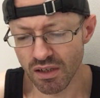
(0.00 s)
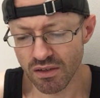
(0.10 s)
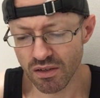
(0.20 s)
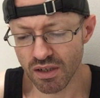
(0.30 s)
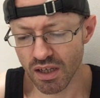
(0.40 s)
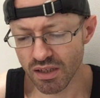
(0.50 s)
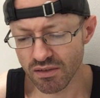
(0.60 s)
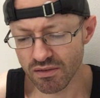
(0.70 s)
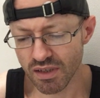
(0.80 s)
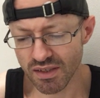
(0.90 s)
No,
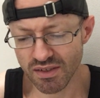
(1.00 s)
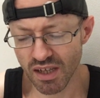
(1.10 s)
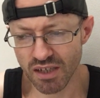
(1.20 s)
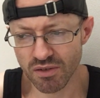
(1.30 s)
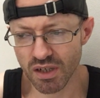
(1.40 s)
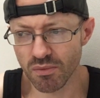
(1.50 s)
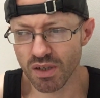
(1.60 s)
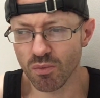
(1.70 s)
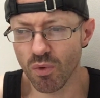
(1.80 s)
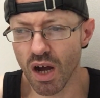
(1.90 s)
and as Star Trek, I'm
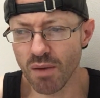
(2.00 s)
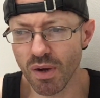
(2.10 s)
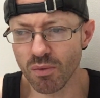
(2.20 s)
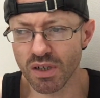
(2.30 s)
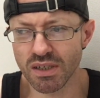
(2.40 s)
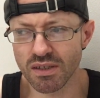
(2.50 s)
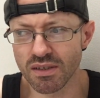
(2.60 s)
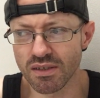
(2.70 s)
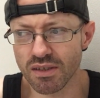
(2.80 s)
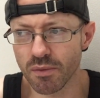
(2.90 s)
like, why am I watching
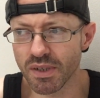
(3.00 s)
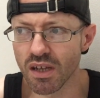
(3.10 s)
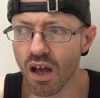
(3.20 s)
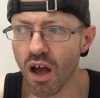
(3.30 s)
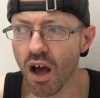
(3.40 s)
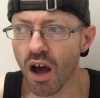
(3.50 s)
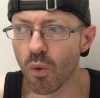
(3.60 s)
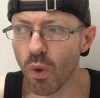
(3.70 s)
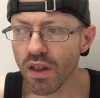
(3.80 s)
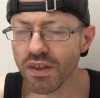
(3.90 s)
this? I mean,
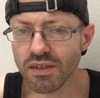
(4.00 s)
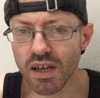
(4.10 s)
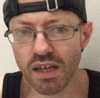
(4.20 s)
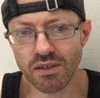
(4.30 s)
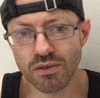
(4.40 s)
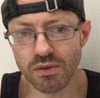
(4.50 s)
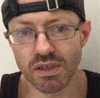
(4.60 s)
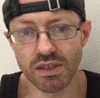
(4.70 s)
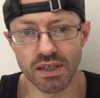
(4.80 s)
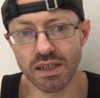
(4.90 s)
one of the things I understood
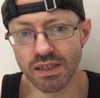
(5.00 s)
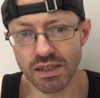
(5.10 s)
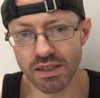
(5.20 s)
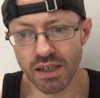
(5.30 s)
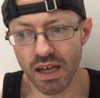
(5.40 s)
that Gene did